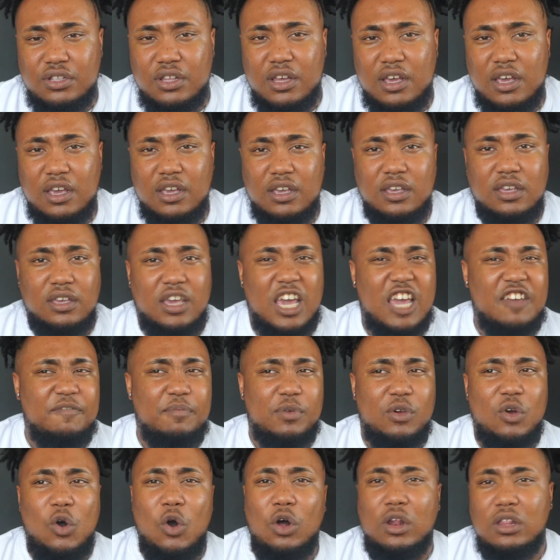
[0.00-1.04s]
they gave
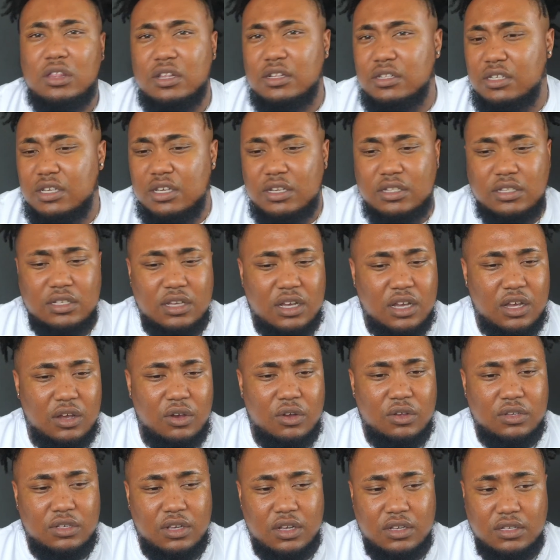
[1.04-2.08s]
me all of the
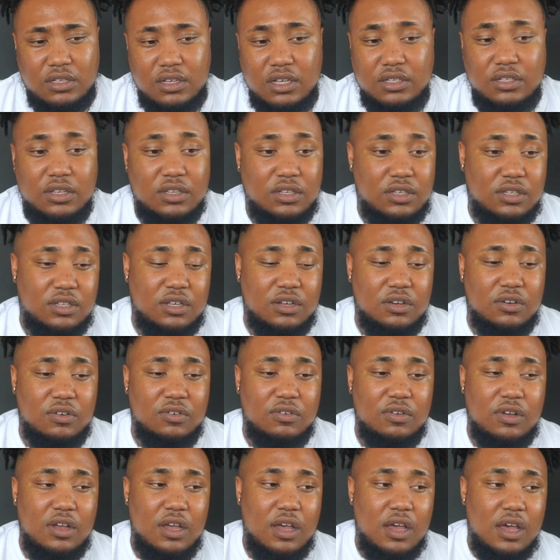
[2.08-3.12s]
details because this is
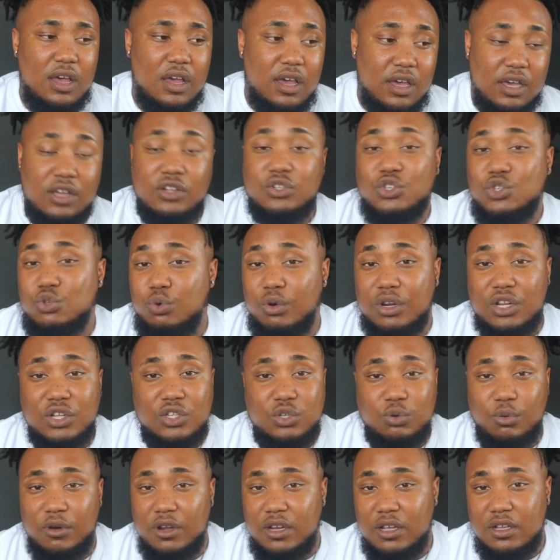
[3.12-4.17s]
still in
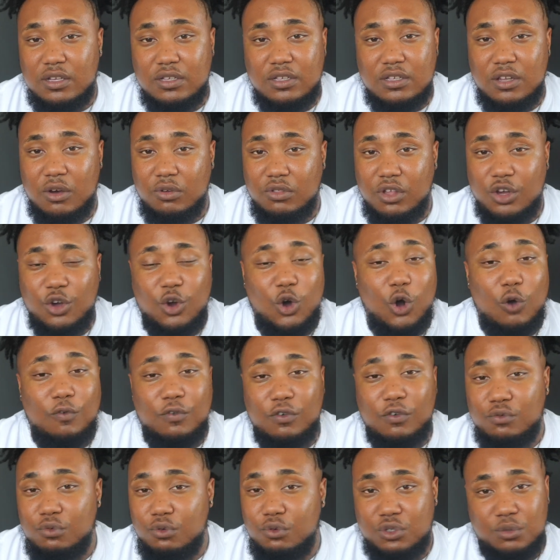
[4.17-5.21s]
2020, so the
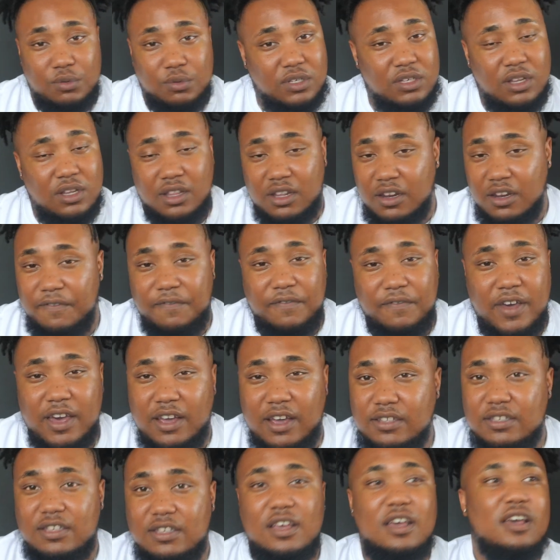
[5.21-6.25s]
COVID rules were still in
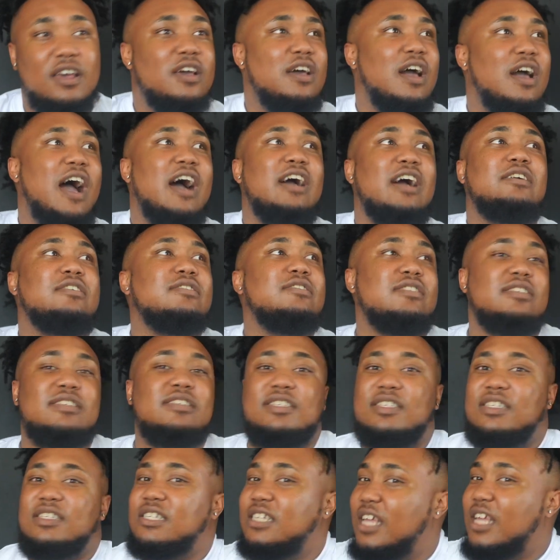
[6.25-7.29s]
effect. I couldn't
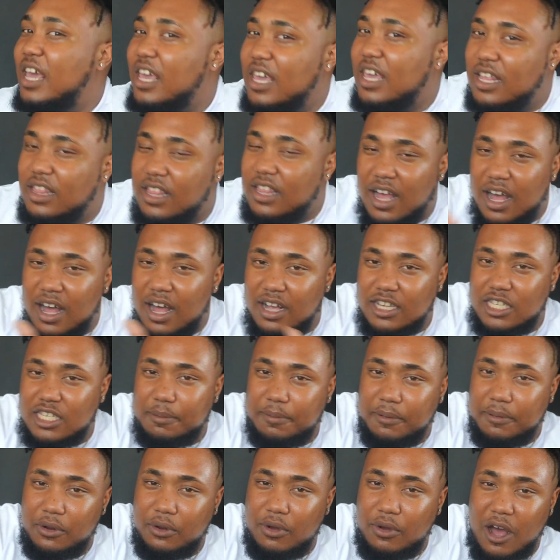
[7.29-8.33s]
stay in the
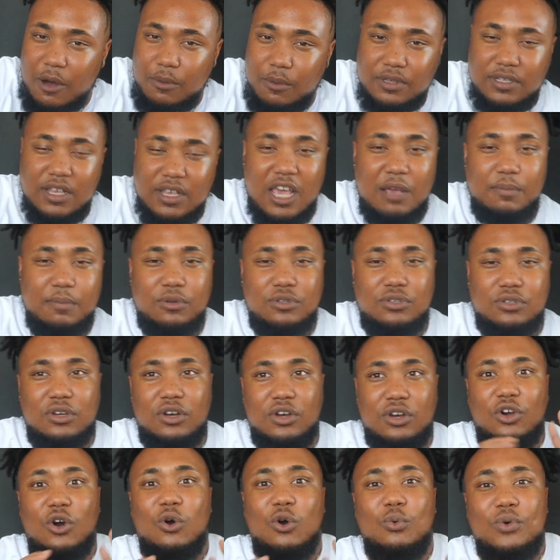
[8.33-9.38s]
hospital. I was able to
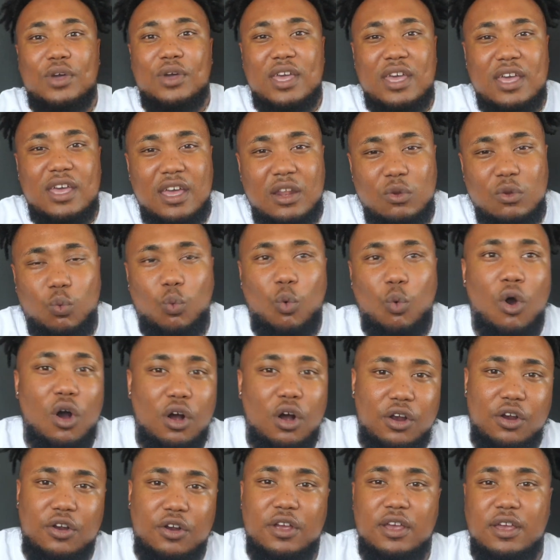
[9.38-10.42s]
go in,
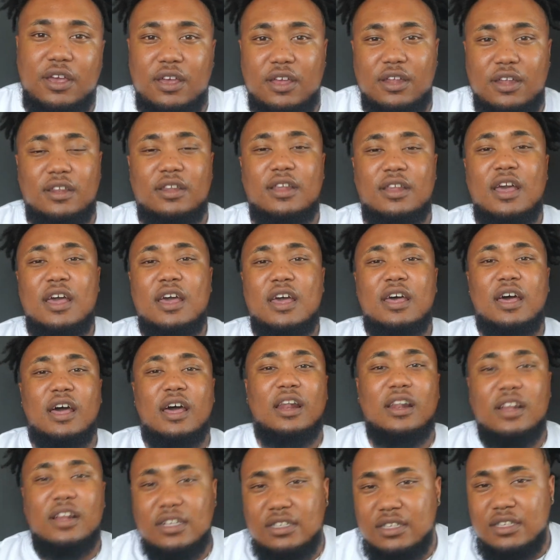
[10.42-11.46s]
walk her in,
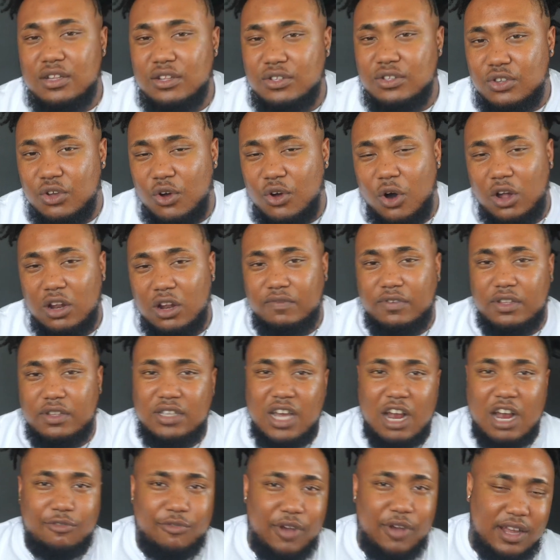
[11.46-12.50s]
listen to all of the
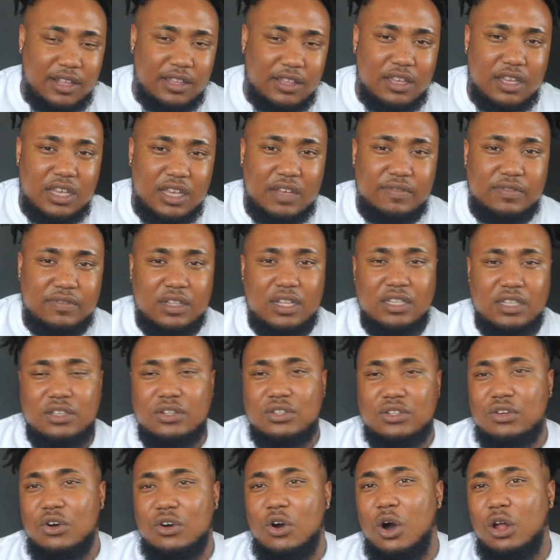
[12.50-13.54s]
directives, listen
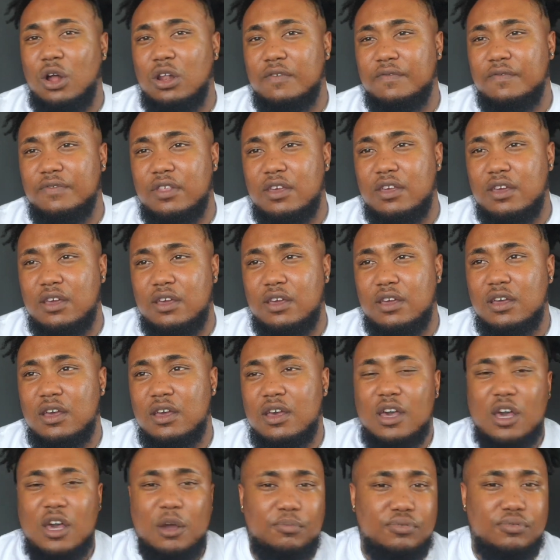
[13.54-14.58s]
to all of the
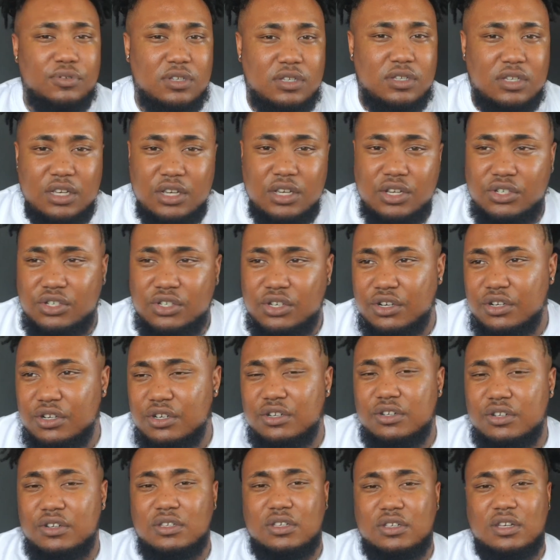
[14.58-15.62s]

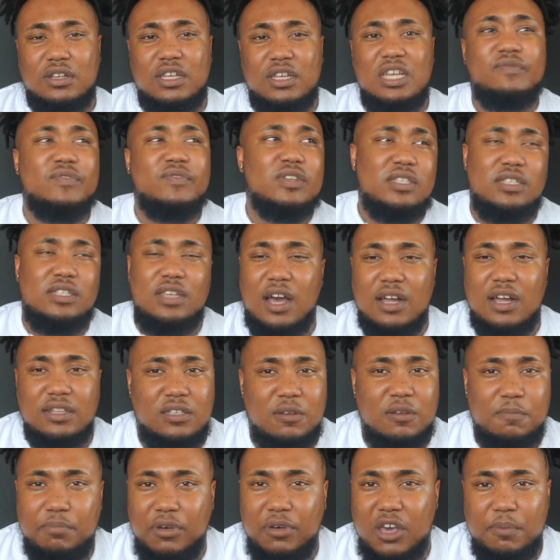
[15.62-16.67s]
procedures, and even sign
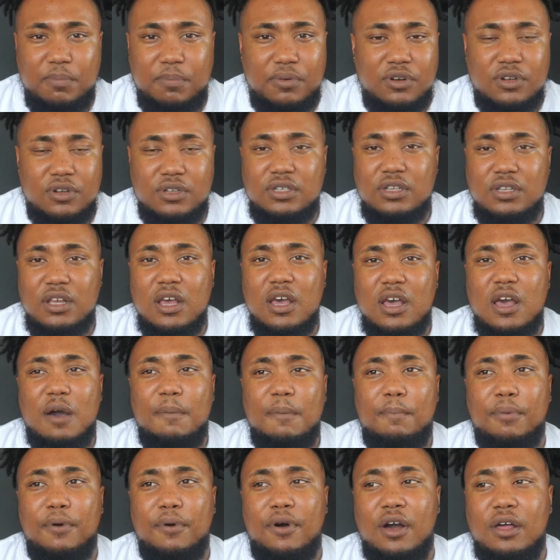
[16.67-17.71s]
some papers.
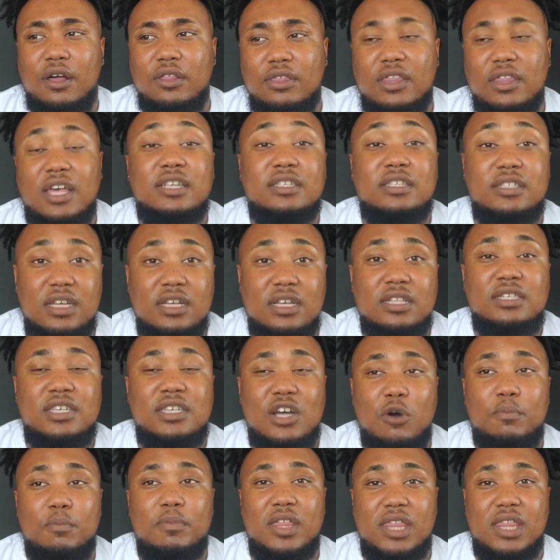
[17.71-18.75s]
But they did
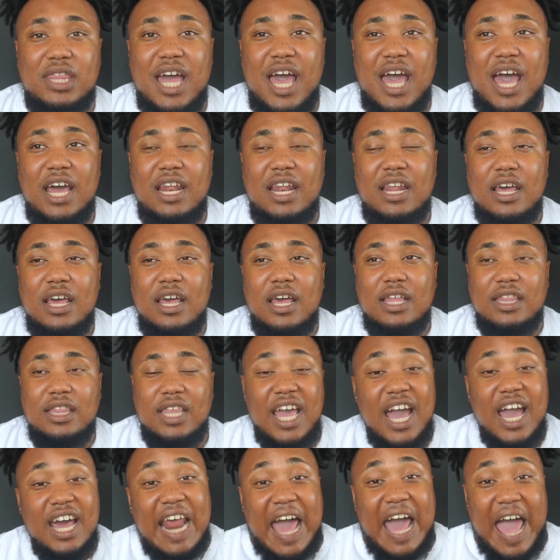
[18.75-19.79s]
tell me that they
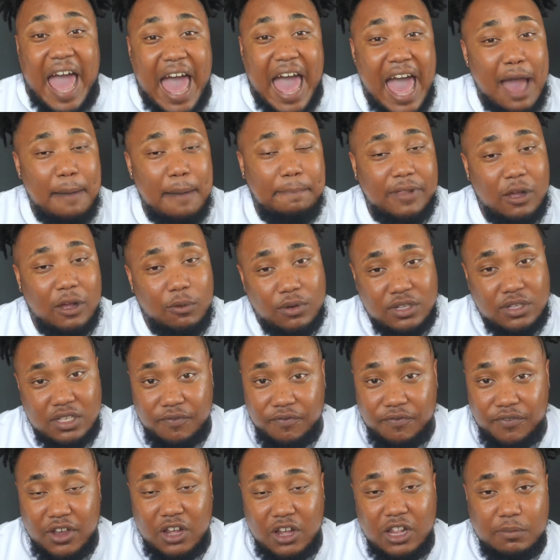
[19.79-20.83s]
had an app that was
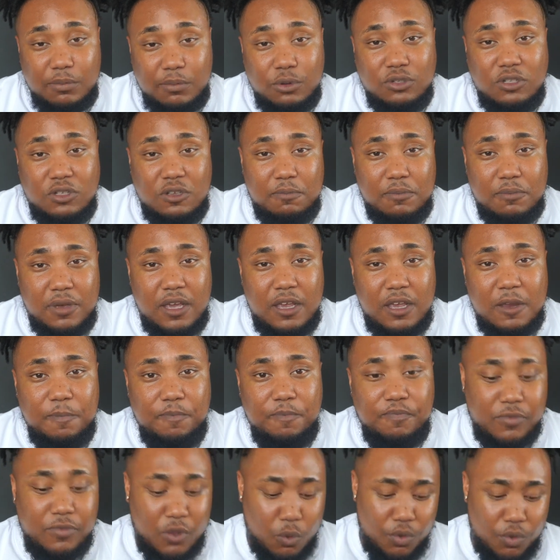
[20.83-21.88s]
available to me
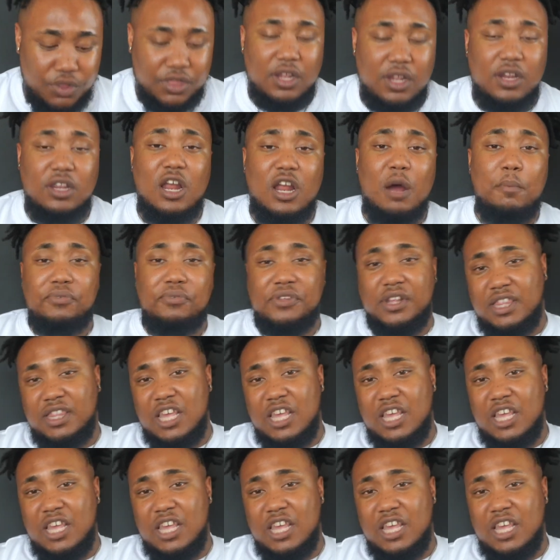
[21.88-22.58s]
with a number that